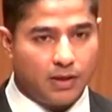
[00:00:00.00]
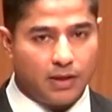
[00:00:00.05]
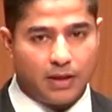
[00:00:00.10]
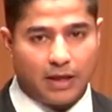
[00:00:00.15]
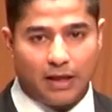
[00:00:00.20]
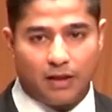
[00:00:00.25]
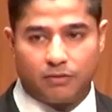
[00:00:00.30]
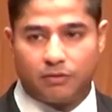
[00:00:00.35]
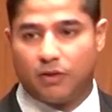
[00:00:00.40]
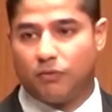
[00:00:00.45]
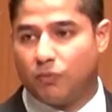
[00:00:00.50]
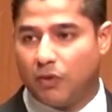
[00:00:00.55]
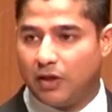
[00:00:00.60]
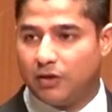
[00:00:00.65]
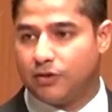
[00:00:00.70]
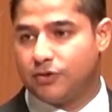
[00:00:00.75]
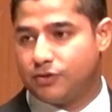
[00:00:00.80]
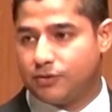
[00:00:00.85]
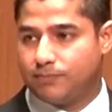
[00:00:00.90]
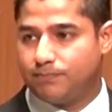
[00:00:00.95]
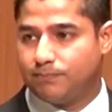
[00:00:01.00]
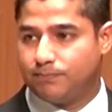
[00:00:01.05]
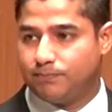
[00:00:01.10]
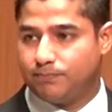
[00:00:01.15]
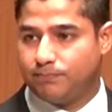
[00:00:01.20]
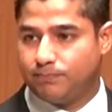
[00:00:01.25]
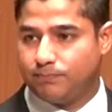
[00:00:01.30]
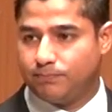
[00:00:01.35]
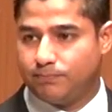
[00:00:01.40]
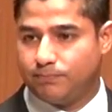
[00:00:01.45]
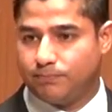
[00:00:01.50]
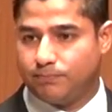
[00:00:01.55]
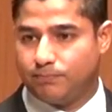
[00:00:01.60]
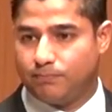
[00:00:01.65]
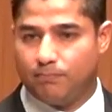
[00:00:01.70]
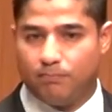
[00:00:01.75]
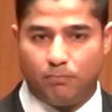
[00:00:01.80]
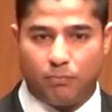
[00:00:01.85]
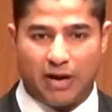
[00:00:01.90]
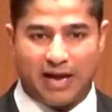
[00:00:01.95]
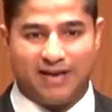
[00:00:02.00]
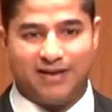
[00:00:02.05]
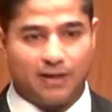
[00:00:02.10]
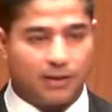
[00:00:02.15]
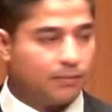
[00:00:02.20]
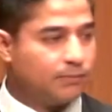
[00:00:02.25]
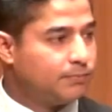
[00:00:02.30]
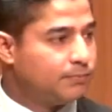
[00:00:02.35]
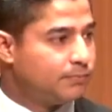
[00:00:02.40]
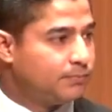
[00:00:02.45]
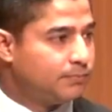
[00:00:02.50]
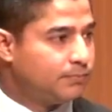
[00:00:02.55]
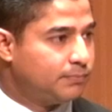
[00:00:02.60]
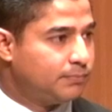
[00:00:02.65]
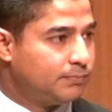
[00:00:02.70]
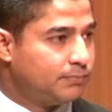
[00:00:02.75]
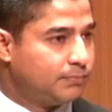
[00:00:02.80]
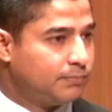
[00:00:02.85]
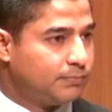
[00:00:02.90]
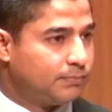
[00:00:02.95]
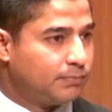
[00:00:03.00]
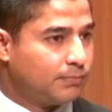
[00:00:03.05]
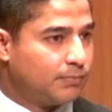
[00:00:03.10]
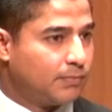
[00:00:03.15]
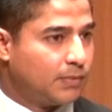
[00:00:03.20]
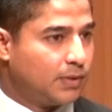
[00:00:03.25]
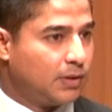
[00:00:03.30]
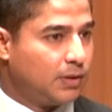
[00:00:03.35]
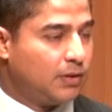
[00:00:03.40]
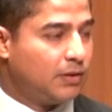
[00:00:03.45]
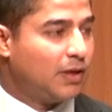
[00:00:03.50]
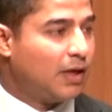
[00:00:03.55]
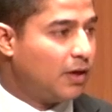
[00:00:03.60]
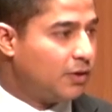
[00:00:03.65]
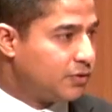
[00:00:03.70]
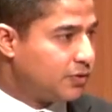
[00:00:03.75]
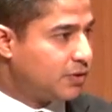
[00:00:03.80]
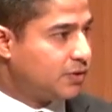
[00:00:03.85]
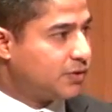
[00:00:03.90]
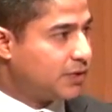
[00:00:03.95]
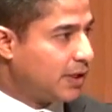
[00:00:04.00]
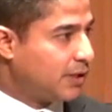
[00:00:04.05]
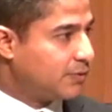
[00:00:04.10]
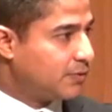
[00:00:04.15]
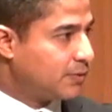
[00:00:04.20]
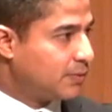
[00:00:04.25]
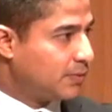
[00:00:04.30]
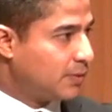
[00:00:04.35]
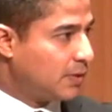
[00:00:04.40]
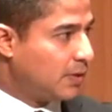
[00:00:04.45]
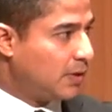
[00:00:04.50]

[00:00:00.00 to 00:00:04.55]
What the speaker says: health and wellness, branding. Dollars and cents.